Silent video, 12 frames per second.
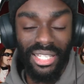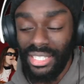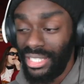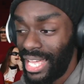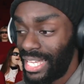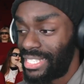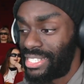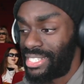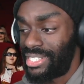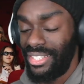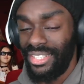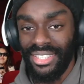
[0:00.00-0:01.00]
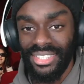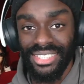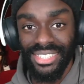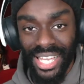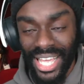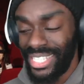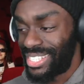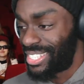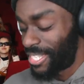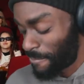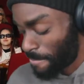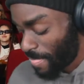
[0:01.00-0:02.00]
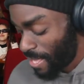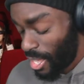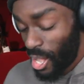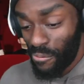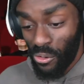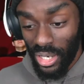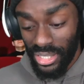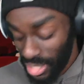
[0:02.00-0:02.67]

Yes. Yes. I thought the